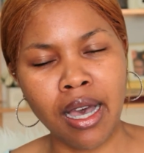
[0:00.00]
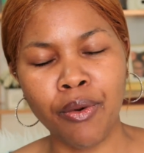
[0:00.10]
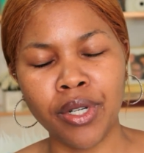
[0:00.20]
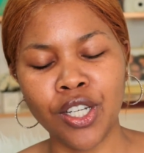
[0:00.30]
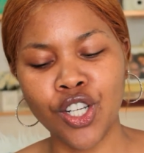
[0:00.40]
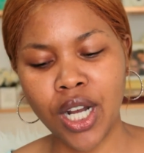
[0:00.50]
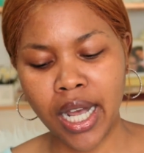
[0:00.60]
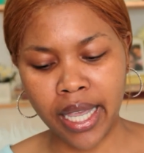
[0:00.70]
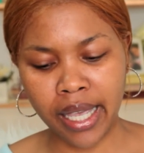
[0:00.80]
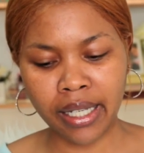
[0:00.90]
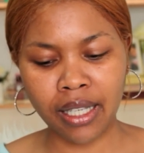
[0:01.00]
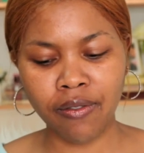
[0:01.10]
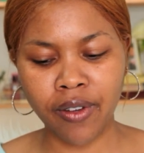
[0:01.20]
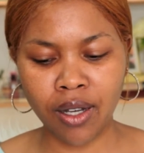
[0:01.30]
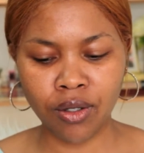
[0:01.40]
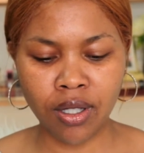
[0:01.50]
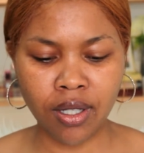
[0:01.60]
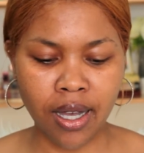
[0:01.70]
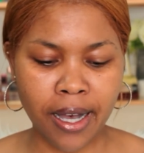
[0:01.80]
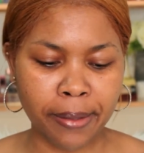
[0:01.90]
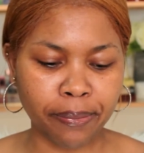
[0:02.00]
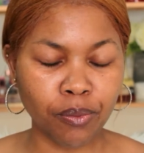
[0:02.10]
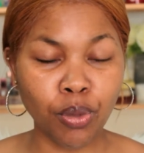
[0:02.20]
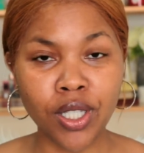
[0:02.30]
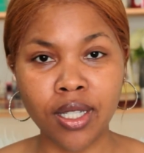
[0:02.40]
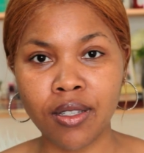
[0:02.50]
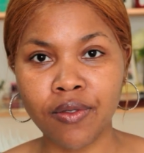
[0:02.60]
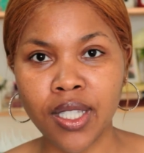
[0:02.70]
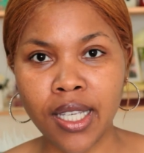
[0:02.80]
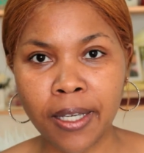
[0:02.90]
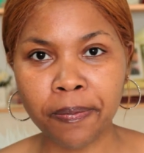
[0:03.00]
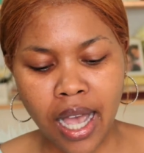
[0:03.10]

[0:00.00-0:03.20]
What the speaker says: I want to try and give out positivity.